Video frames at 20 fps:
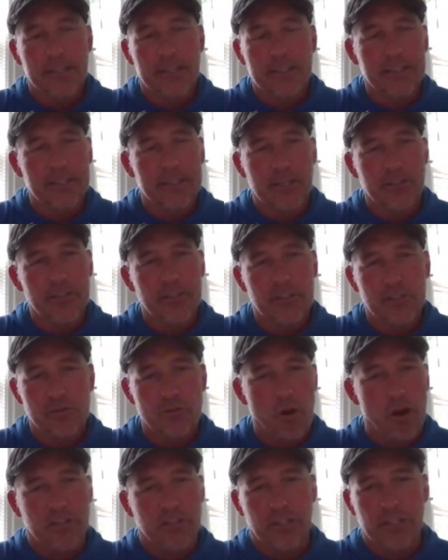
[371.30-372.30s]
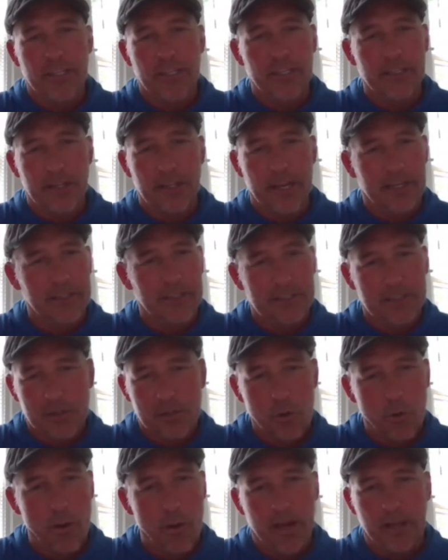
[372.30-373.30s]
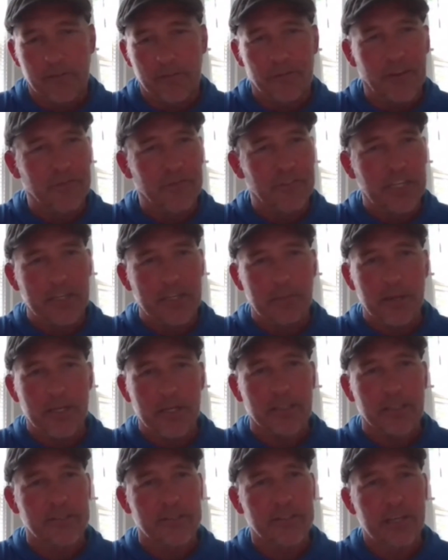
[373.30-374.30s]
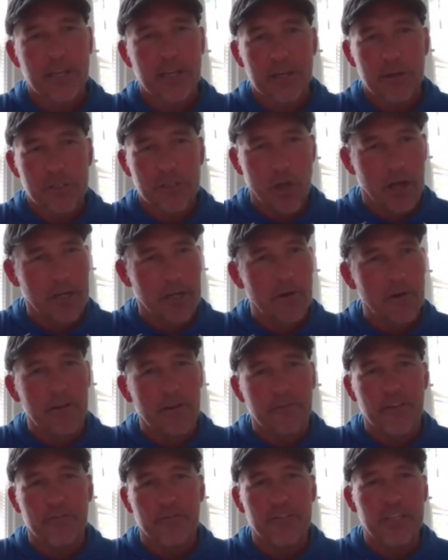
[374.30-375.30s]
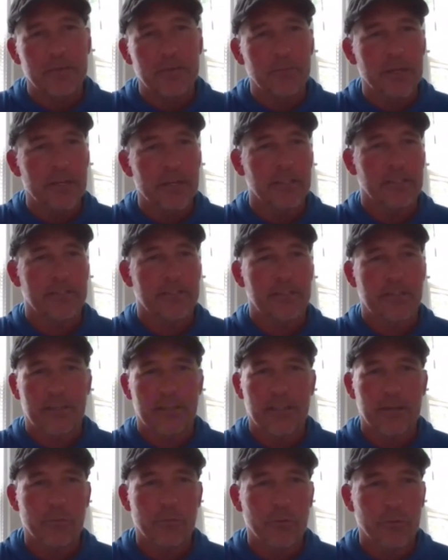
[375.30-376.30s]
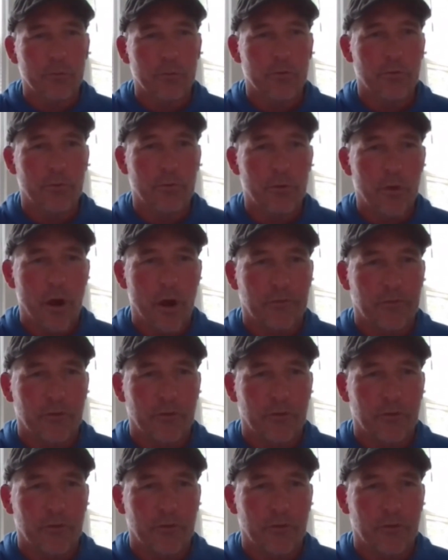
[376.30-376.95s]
They're just crushing it quick 15 minutes, talk about it 15 minutes, and then we're off to